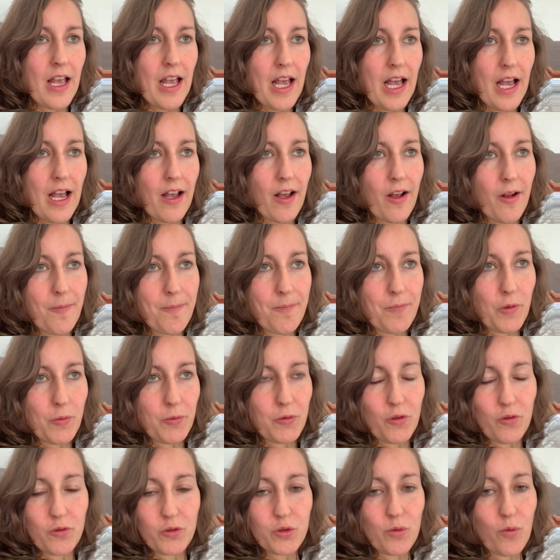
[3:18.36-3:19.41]
Of
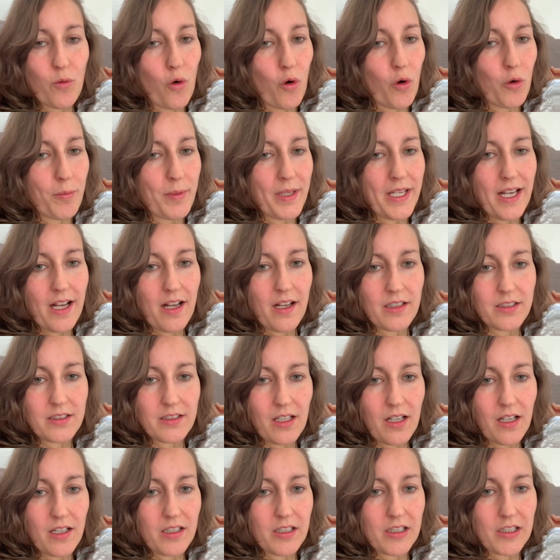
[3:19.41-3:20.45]
course, phobias
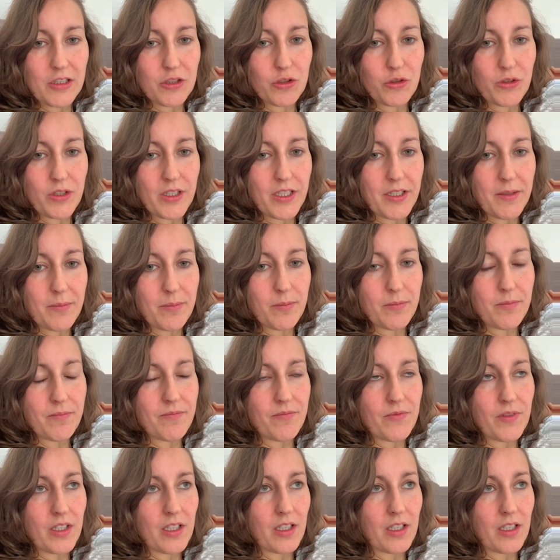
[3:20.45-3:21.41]
are other extreme